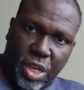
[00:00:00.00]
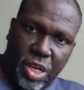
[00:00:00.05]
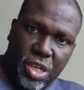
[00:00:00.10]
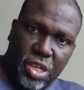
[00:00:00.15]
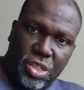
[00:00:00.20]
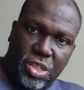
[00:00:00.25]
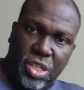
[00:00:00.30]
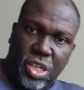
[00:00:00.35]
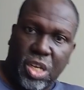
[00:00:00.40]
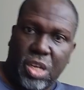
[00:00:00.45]

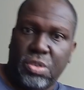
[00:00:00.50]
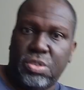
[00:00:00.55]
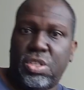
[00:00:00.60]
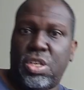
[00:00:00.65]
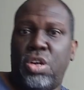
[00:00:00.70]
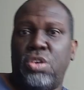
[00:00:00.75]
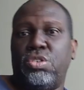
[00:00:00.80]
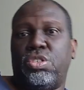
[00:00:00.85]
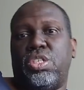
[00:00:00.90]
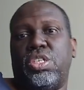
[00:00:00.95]
to
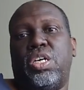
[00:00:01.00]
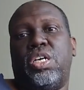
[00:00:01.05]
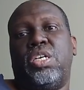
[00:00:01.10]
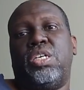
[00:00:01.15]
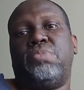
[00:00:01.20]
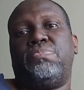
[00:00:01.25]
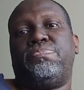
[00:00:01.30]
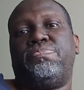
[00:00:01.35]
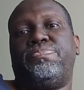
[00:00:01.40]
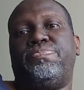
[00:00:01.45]
coach um
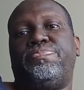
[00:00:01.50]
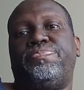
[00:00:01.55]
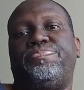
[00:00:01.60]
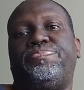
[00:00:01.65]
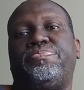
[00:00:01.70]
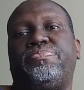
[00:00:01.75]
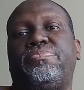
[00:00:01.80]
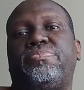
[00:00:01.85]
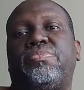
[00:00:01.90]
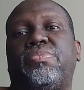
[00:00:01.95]

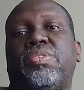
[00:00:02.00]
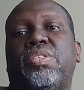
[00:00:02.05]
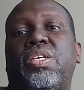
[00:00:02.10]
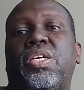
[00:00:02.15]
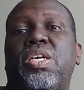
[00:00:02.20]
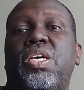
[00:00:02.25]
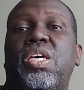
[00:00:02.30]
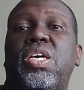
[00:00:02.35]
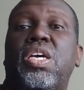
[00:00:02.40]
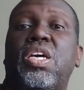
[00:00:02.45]

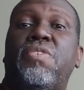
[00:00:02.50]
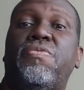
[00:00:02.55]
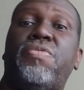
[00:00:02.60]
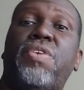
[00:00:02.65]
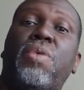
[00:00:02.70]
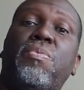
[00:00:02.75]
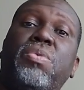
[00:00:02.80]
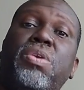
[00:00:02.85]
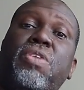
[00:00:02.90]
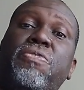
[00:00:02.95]
if y'all
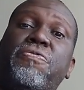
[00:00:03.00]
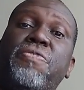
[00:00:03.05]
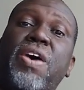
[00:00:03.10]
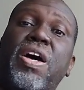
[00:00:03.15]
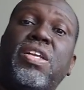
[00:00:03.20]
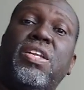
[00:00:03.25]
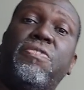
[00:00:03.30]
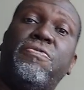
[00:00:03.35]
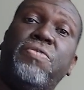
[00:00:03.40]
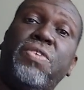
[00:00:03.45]
want to find the
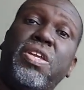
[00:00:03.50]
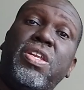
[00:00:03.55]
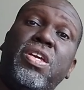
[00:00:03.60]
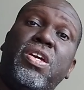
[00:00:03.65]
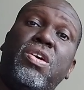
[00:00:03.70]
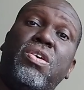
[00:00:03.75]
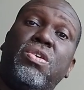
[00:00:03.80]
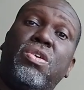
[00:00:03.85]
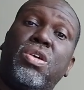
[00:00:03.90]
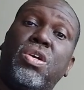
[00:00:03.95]
video
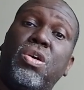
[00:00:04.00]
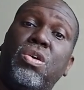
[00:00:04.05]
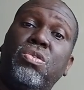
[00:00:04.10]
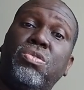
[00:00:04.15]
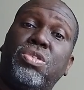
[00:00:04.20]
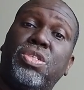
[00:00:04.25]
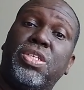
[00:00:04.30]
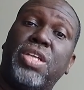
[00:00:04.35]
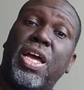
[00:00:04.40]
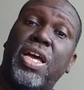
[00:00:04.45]
coach
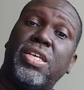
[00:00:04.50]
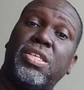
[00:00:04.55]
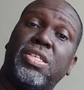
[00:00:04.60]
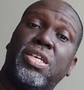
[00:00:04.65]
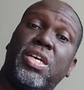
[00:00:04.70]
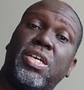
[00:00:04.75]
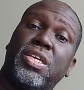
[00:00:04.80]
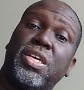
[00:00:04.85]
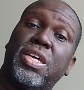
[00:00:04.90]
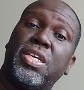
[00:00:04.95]
that's
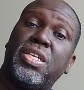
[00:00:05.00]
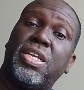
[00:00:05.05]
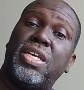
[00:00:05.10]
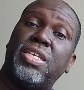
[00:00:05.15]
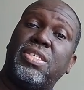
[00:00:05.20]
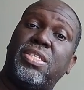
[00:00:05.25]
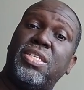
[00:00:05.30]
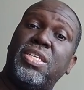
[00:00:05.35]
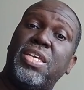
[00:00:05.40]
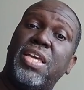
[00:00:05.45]
again that's
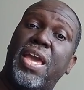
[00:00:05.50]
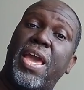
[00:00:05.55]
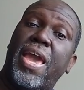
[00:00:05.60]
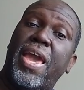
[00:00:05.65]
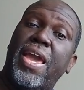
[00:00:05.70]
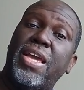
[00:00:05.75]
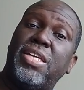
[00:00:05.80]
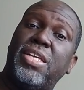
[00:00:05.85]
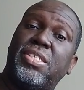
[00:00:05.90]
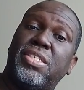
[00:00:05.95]
C A
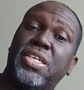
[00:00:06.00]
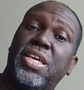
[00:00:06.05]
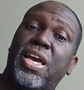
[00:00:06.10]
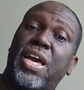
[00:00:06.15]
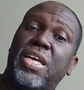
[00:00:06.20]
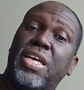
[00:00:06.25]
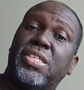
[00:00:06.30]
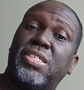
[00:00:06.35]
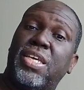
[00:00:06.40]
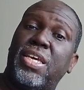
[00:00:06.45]
C
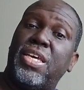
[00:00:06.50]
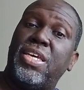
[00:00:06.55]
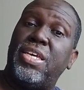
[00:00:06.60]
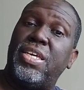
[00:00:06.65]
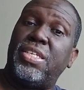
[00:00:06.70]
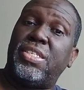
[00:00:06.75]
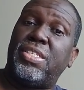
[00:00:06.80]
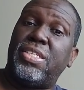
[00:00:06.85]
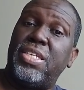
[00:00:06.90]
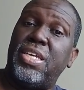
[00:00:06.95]
S
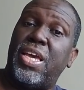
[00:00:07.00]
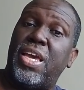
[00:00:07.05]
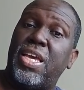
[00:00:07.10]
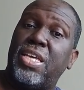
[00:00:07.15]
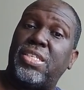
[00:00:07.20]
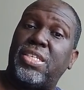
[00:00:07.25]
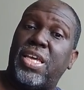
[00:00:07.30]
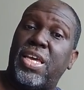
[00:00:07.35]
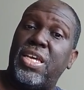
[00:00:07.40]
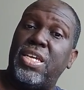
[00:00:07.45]
C S
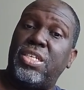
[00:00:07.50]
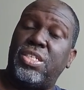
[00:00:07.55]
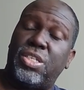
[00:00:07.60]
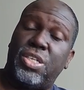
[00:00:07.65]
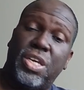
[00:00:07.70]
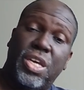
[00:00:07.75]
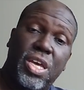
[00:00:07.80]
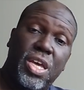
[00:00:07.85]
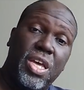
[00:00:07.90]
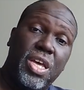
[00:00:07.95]
H
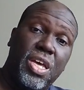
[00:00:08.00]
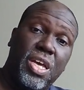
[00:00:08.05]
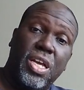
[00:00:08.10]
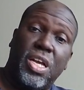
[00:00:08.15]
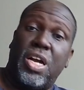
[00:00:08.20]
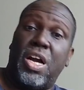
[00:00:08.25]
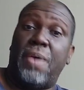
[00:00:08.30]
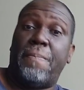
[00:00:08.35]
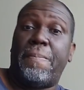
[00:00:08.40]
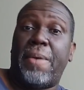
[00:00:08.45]

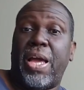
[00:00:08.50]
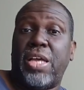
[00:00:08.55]
Combat